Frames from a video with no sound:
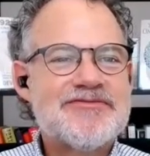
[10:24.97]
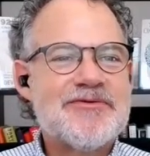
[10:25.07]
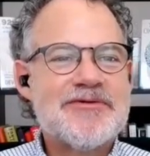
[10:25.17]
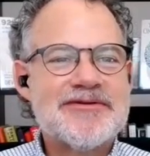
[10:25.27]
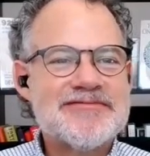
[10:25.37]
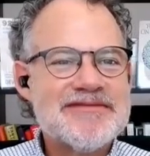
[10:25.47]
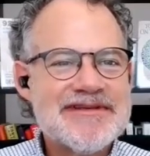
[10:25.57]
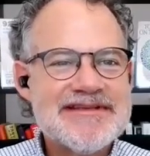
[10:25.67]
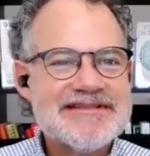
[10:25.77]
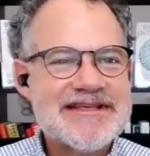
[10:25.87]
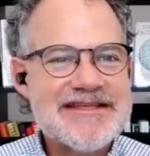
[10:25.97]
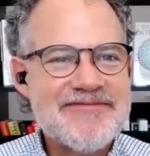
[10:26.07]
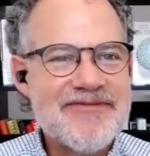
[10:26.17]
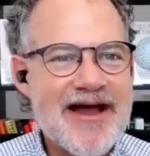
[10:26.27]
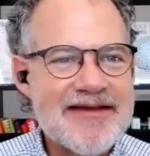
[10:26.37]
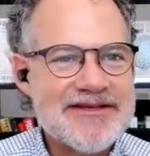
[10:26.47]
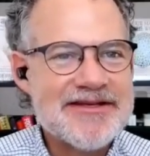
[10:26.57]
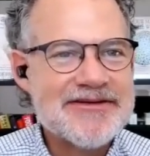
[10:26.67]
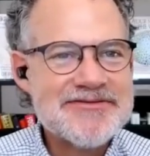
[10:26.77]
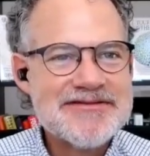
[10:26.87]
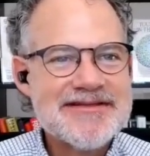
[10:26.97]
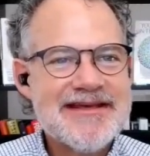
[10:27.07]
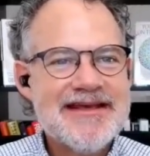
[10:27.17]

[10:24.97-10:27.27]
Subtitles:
for 65 years.